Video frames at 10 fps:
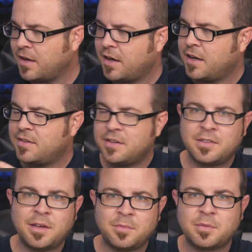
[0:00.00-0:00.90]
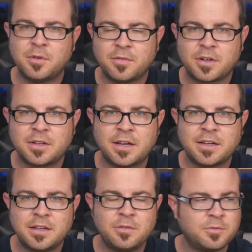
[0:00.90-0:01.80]
I did attempt some
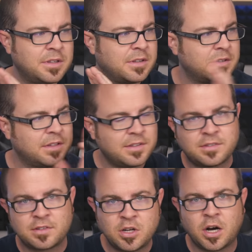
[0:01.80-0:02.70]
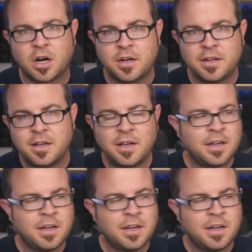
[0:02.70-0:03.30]
overclocking with this card,